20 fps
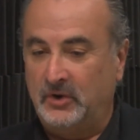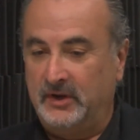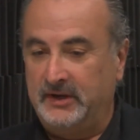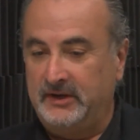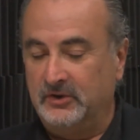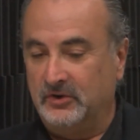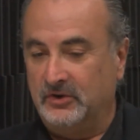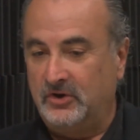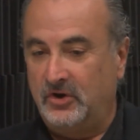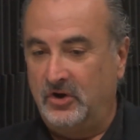I'd
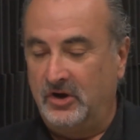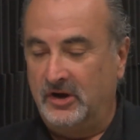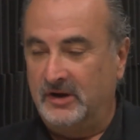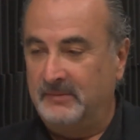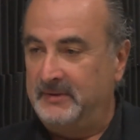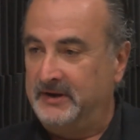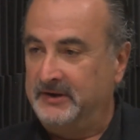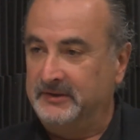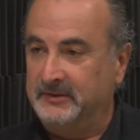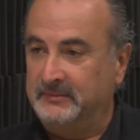hear a call come
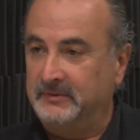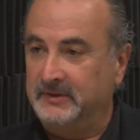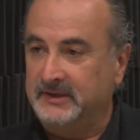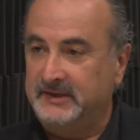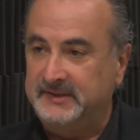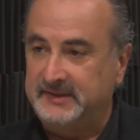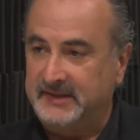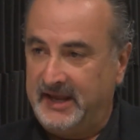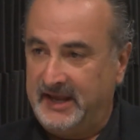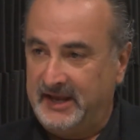out on the
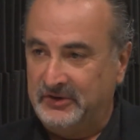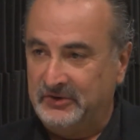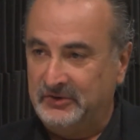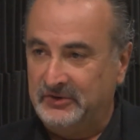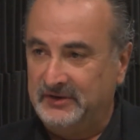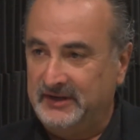police scanner,